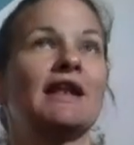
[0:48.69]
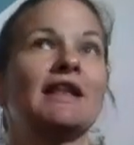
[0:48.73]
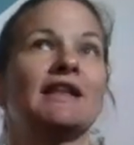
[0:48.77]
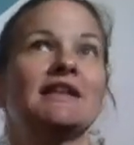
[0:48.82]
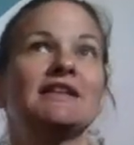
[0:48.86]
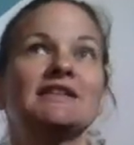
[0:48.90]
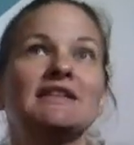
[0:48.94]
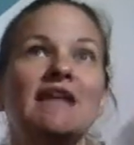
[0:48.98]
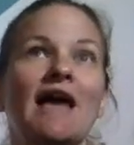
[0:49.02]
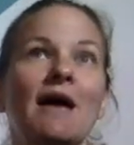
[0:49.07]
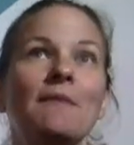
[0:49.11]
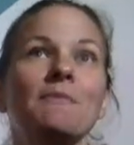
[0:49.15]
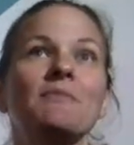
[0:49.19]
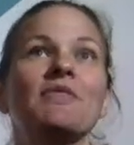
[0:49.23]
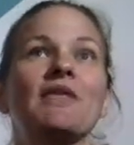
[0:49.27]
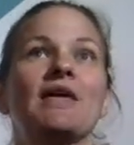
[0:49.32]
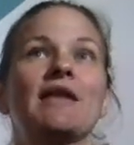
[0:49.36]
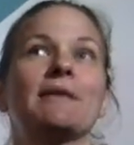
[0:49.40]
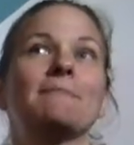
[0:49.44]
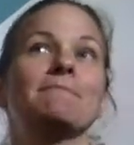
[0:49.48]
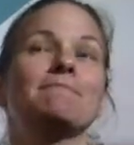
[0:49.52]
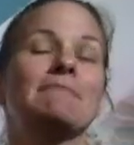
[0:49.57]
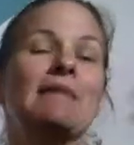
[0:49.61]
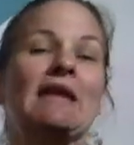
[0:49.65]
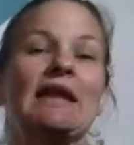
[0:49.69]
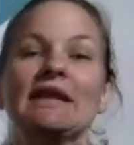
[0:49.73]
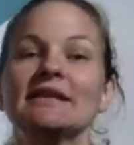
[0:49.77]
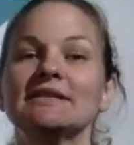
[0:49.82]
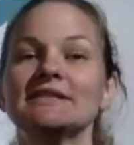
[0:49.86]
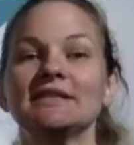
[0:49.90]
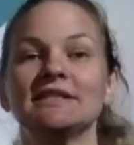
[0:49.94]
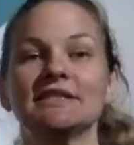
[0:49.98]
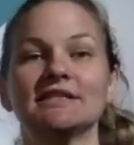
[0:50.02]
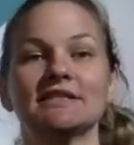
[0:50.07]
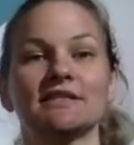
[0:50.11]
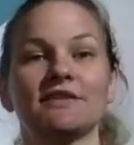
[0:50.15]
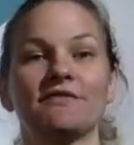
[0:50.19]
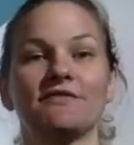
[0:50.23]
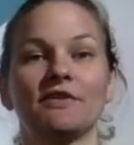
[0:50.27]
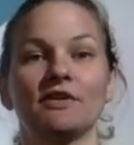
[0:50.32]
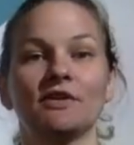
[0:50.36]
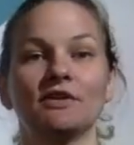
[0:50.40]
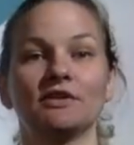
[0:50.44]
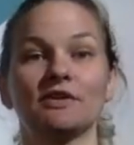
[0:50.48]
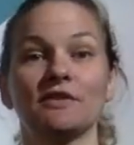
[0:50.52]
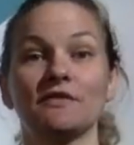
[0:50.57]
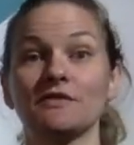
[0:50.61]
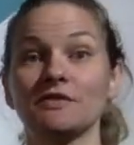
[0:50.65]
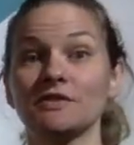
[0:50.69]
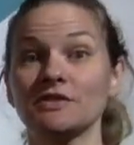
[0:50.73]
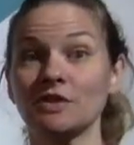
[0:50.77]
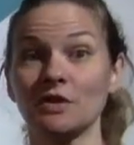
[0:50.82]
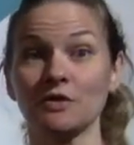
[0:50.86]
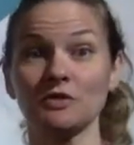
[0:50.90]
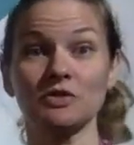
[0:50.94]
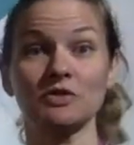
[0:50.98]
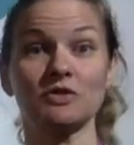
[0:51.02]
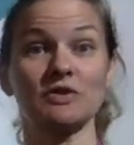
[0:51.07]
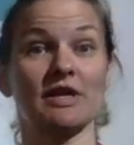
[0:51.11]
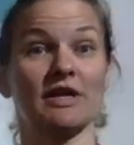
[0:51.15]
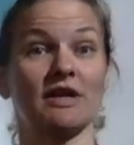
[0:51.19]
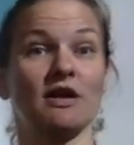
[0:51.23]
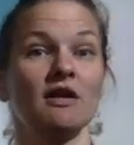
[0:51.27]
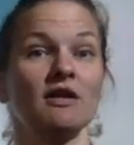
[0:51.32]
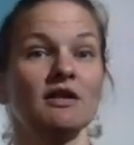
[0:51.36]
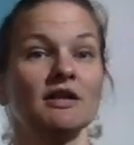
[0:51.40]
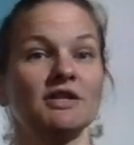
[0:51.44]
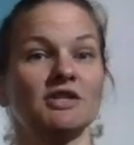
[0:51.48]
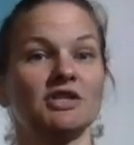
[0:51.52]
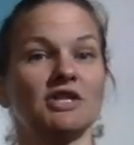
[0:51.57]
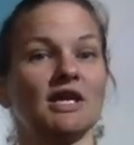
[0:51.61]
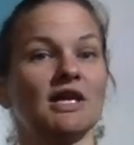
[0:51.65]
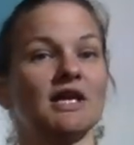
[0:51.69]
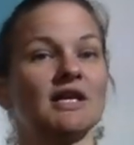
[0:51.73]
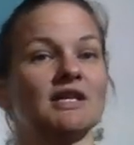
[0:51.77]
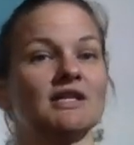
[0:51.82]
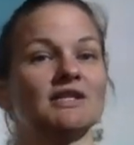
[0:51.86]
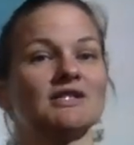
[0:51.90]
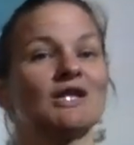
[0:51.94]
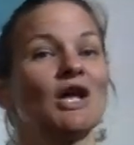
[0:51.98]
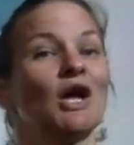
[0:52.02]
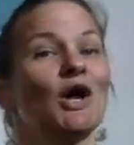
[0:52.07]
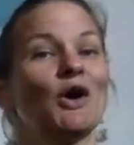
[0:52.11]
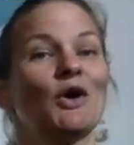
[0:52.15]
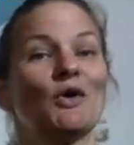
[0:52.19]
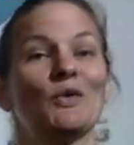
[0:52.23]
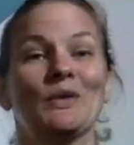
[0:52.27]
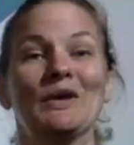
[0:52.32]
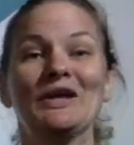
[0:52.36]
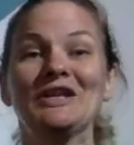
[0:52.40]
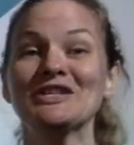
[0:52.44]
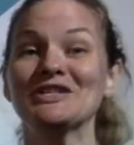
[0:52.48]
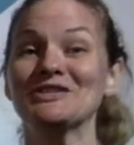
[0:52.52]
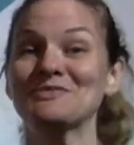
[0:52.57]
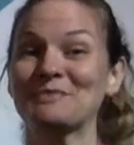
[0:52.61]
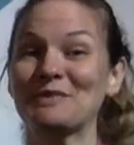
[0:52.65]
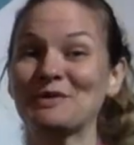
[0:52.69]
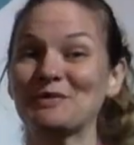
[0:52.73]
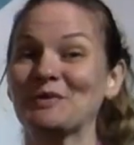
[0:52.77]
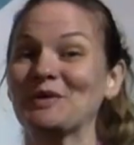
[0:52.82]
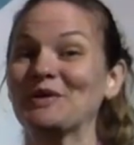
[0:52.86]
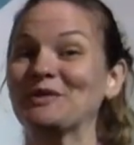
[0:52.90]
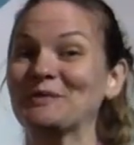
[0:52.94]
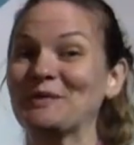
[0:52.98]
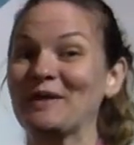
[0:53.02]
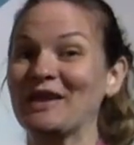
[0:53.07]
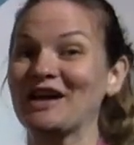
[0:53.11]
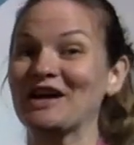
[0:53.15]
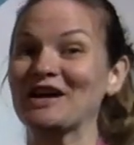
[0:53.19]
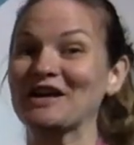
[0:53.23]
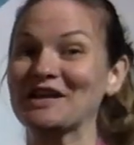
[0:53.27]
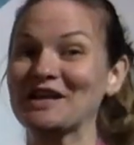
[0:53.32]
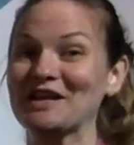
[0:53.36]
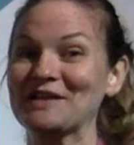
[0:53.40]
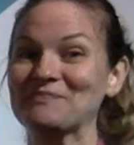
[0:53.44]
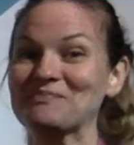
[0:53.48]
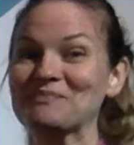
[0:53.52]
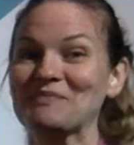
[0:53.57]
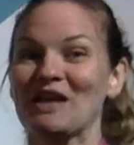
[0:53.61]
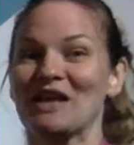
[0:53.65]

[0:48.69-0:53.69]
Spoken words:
in-depth and amazing as the field of social psychology is, we just spend 1 week on it.